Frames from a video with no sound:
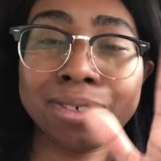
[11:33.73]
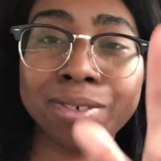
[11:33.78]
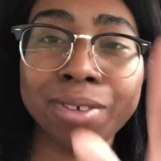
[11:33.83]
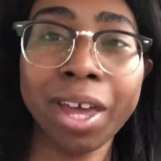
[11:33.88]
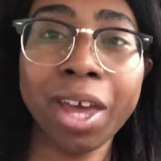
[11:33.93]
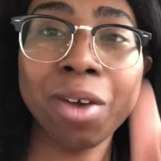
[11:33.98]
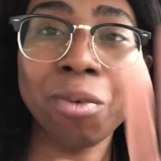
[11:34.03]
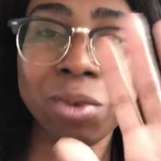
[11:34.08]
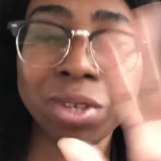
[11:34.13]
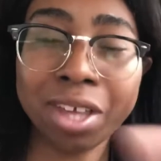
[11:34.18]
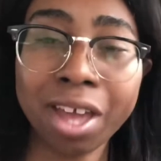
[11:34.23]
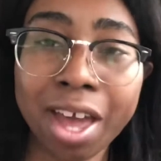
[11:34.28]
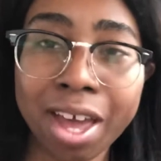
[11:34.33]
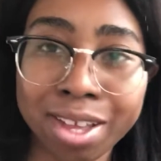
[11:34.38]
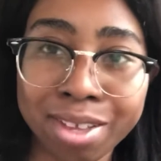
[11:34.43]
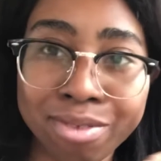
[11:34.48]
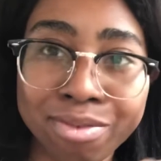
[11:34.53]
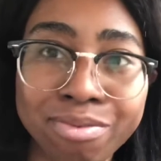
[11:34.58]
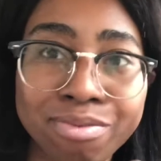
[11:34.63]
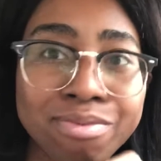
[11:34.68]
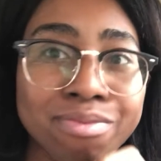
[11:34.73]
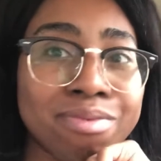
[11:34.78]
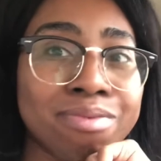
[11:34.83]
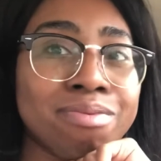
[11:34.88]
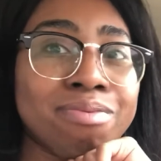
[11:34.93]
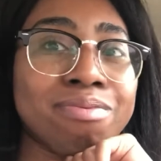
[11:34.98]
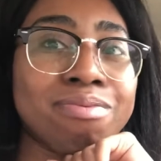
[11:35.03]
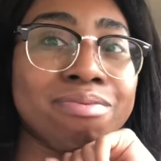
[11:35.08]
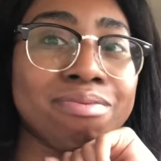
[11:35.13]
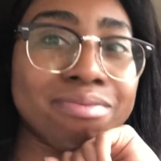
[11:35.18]
Okay, we're done.
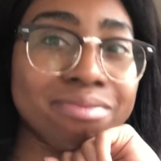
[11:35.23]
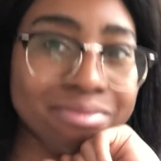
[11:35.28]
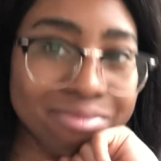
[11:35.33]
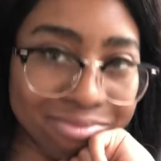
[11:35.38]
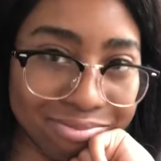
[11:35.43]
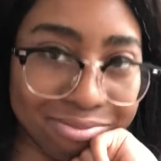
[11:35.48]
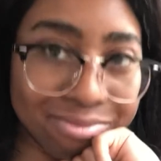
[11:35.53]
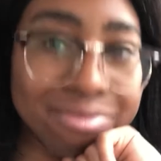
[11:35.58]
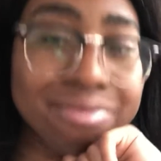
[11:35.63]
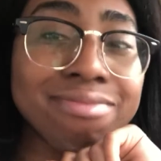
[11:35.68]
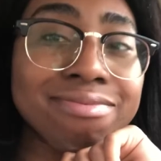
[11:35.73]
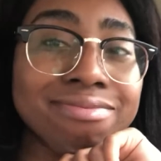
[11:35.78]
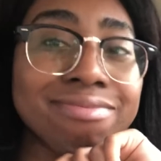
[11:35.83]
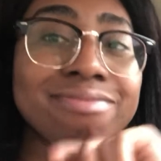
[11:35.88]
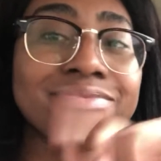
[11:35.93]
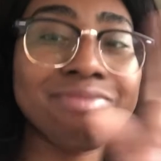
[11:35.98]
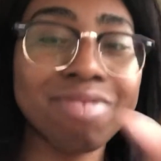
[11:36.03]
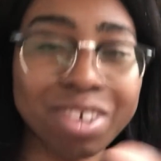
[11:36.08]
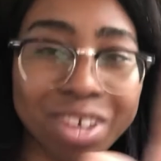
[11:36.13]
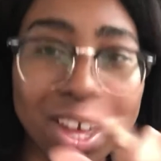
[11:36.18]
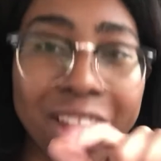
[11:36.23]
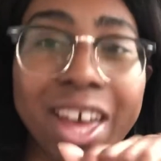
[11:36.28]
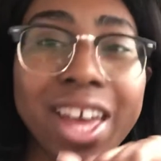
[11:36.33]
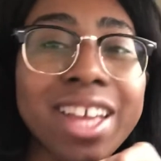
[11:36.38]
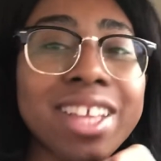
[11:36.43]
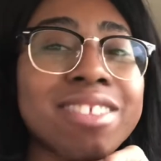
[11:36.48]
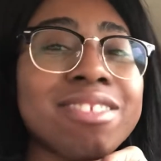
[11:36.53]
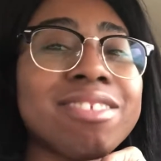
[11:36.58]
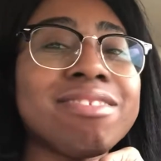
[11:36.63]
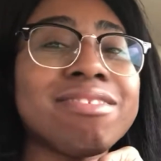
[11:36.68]
We're
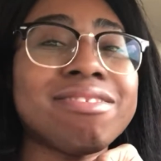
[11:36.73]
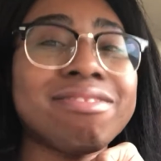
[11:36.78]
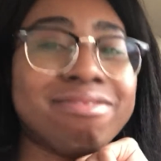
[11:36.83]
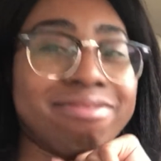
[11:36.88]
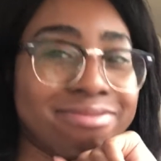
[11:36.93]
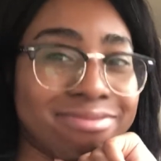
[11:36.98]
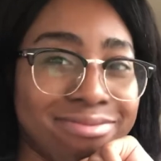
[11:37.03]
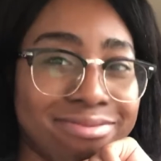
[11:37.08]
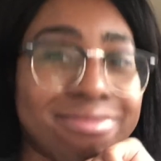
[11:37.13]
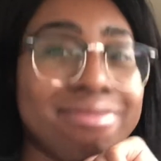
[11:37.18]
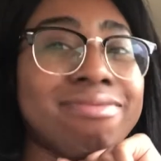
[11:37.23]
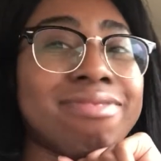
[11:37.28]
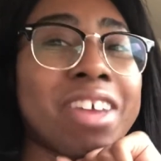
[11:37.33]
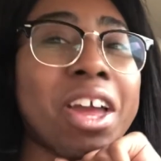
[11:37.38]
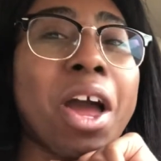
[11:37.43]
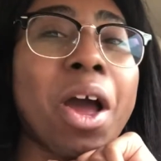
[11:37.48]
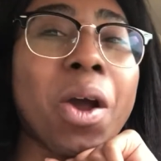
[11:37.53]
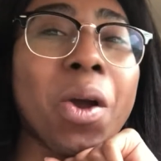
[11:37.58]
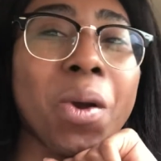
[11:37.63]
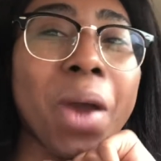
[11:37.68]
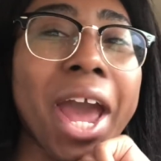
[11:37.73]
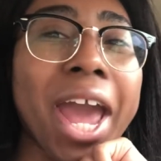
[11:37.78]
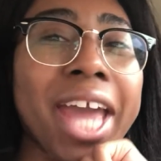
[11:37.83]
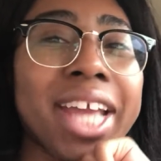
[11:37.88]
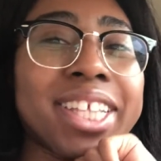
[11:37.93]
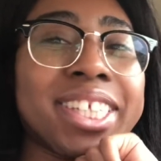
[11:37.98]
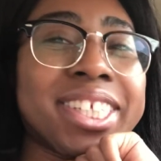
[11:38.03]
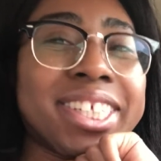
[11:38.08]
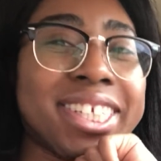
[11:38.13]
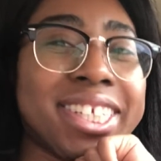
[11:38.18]
good. All
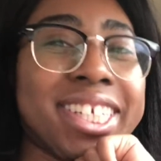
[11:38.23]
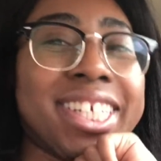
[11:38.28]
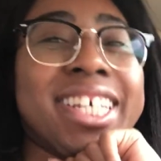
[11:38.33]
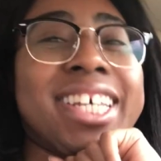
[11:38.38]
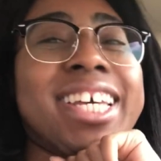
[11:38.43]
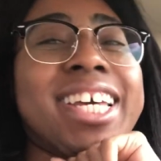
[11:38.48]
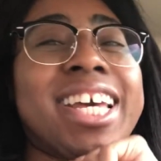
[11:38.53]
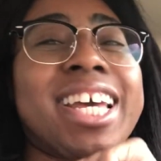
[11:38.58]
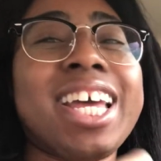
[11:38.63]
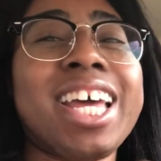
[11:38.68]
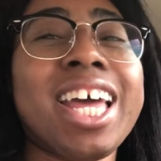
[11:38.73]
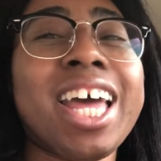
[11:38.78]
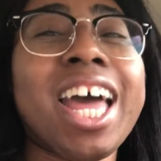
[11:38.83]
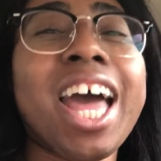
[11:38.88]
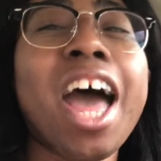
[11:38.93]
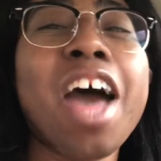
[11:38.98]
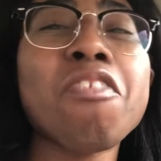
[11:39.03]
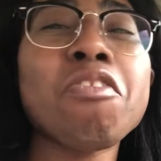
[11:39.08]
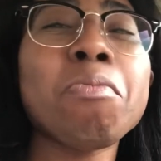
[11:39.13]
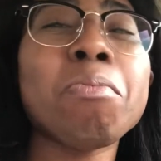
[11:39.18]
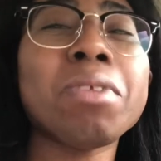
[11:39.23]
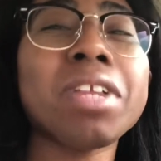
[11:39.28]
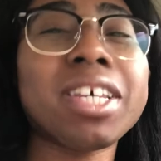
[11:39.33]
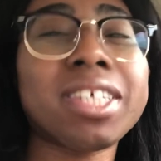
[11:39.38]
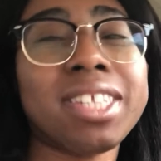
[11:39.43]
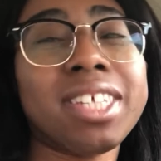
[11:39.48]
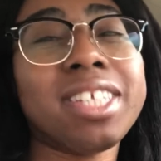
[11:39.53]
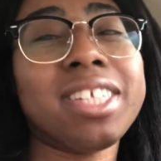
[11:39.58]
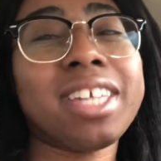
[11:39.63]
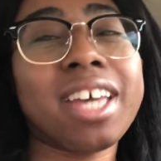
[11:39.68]
right. Have a
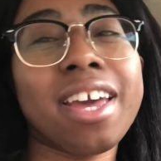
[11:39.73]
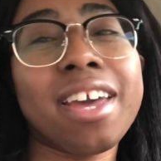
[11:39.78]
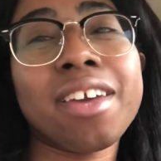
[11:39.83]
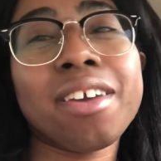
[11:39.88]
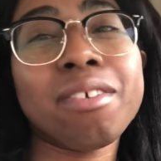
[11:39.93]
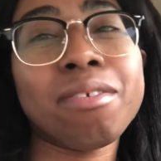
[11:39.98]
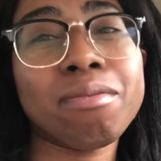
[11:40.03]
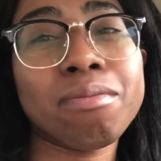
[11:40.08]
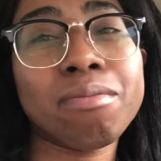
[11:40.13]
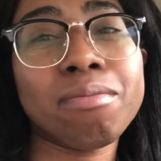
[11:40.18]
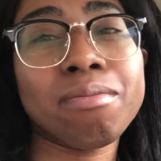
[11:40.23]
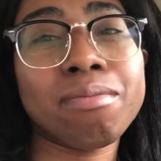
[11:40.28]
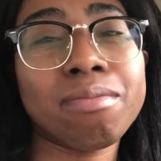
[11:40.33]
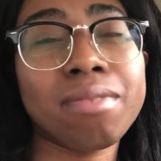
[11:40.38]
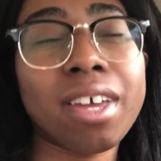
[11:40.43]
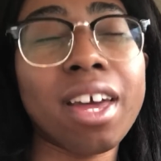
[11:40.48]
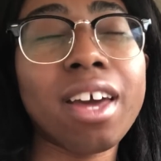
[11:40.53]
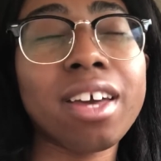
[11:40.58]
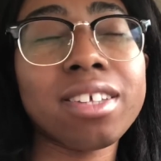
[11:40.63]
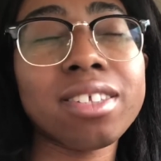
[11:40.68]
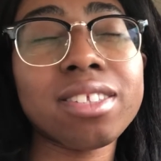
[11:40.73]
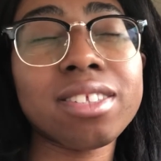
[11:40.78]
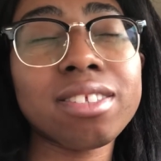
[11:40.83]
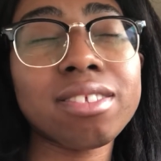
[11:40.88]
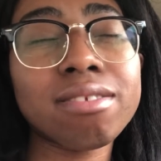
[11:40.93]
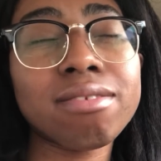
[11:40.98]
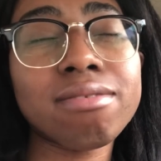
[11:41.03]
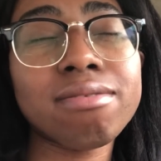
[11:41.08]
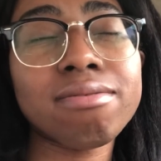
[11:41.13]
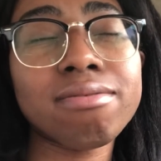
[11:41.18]
blessed day,
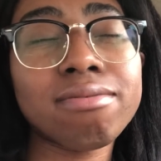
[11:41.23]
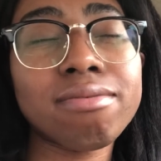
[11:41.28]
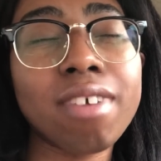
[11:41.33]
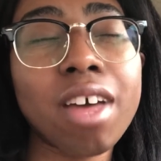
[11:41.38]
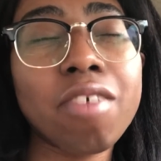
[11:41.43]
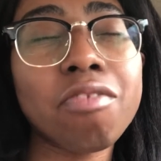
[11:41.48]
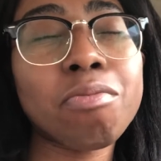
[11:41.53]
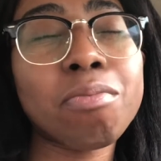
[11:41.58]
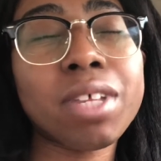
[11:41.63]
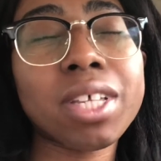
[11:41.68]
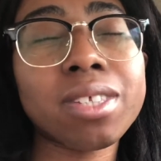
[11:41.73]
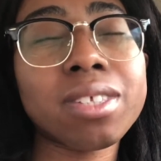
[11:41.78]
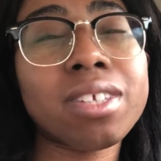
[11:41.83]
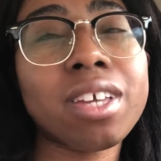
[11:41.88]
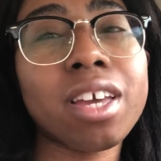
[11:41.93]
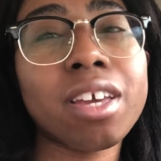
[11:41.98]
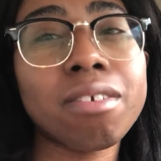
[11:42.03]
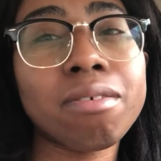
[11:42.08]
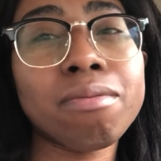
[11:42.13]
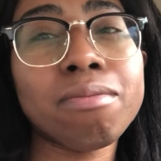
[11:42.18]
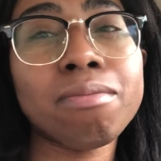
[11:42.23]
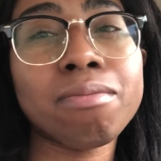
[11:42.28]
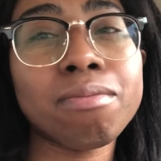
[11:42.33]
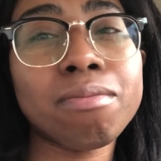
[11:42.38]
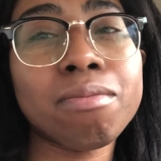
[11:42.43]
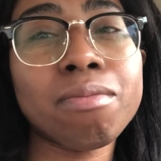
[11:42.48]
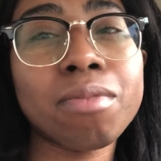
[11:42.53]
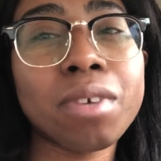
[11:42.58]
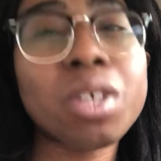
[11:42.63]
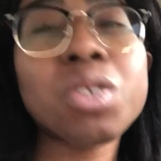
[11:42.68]
guys. Have a blessed day.
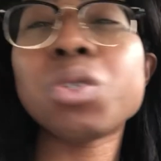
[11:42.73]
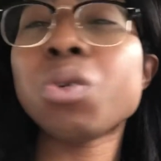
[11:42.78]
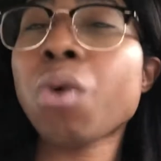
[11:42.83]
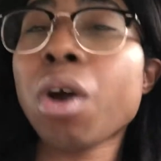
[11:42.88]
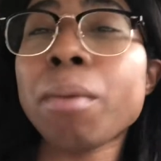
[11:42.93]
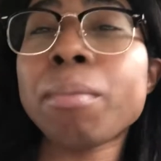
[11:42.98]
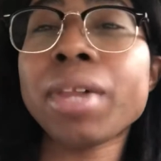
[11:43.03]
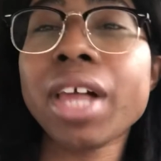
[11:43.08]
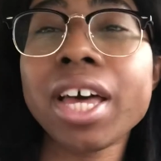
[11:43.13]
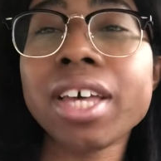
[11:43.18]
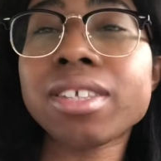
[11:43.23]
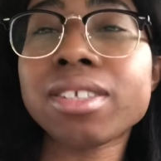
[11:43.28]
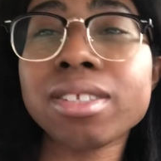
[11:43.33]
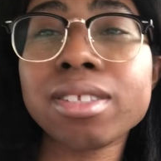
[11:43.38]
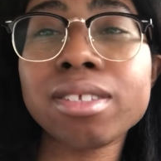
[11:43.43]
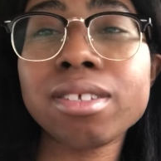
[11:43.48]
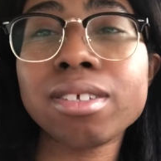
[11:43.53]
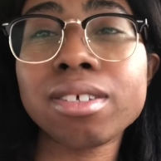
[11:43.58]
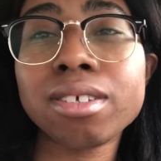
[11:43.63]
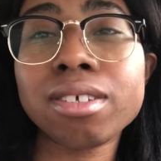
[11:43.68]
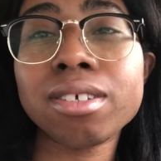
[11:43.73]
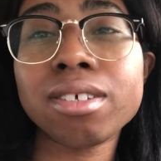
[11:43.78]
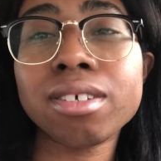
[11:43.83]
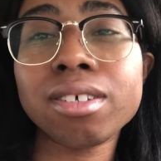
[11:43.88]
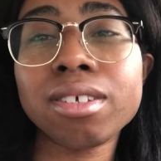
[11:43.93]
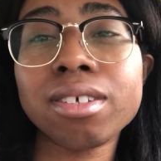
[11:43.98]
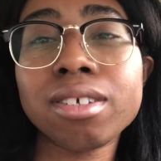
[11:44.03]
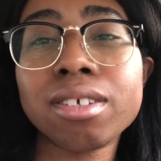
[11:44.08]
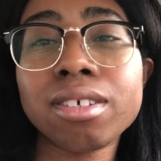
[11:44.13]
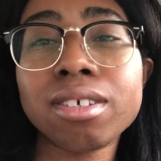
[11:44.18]
Because you are blessed.
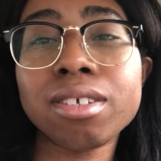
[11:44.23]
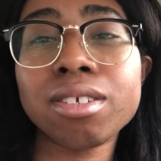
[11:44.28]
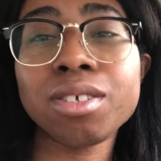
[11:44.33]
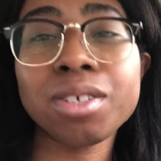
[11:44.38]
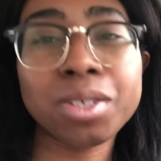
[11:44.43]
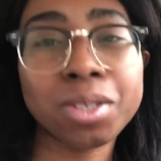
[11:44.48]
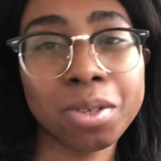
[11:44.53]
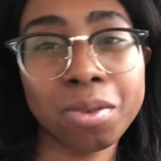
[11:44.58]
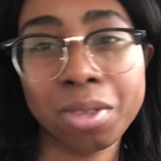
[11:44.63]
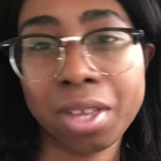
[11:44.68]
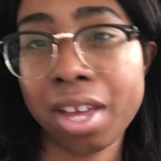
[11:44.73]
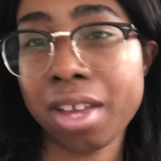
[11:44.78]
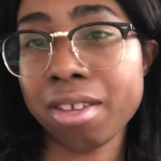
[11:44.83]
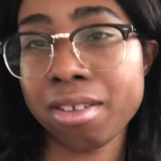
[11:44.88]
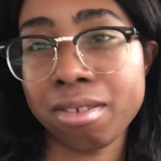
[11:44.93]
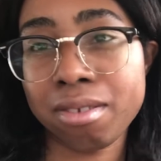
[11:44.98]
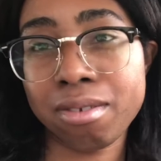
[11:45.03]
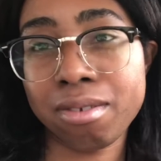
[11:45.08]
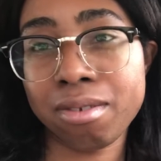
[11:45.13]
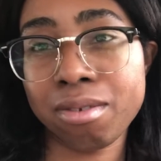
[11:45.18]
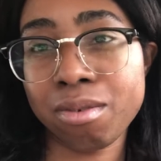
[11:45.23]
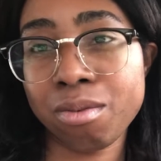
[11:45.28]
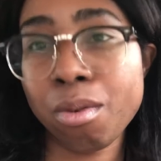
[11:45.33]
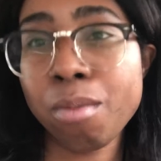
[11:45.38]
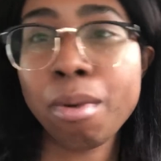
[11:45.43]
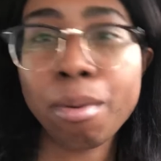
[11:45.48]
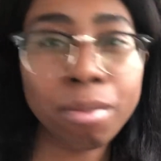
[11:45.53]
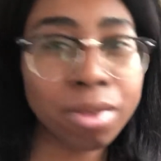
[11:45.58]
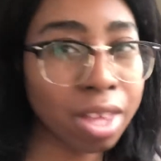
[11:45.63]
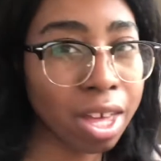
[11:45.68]
Just know that.
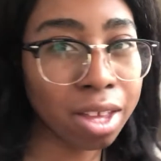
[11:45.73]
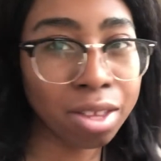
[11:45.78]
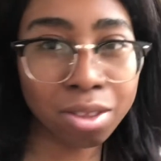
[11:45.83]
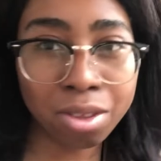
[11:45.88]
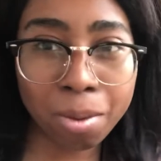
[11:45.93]
Remember that.